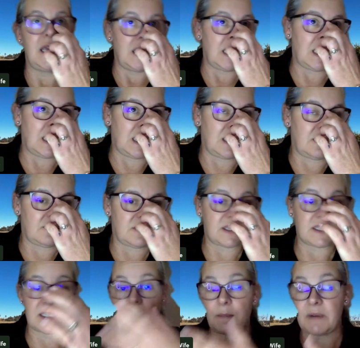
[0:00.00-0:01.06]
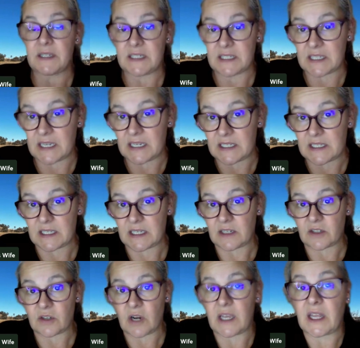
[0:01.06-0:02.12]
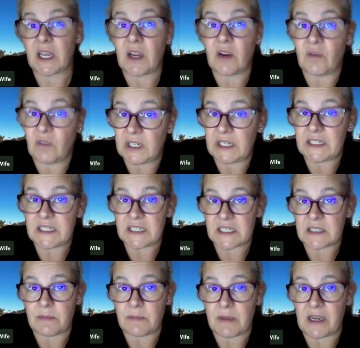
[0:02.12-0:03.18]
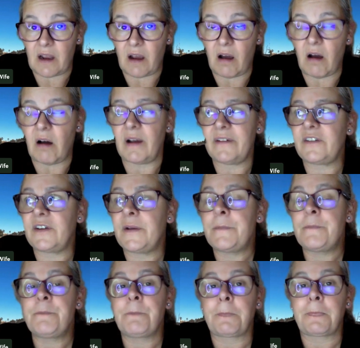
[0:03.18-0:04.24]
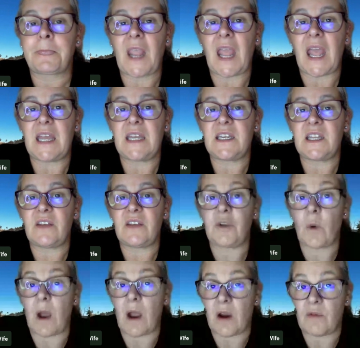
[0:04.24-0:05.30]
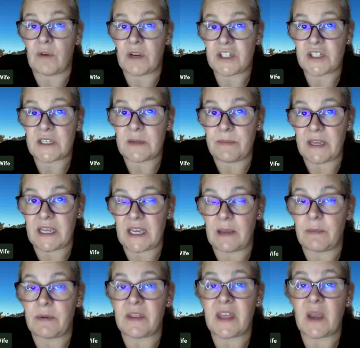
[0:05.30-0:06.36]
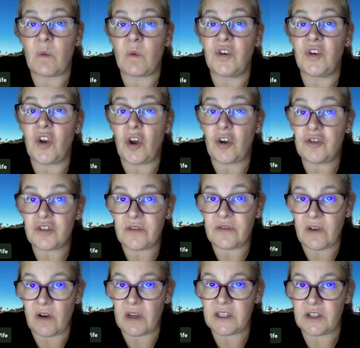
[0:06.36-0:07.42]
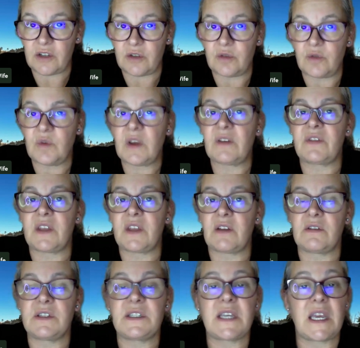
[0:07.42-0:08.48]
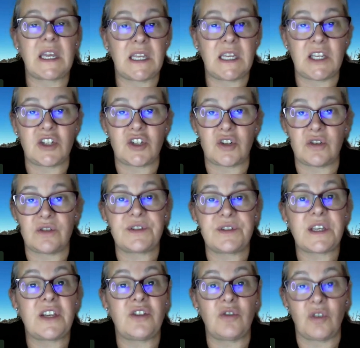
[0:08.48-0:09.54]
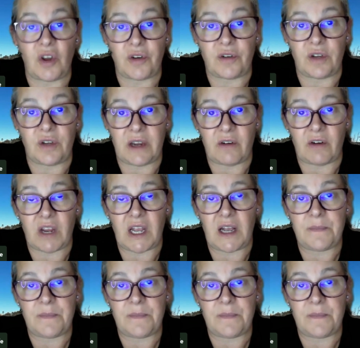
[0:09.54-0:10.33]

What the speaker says: if there's a couple of diseases in Australia that can really decimate a hive, and if you are a registered beekeeper, they will notify you if there is any issues in your local area.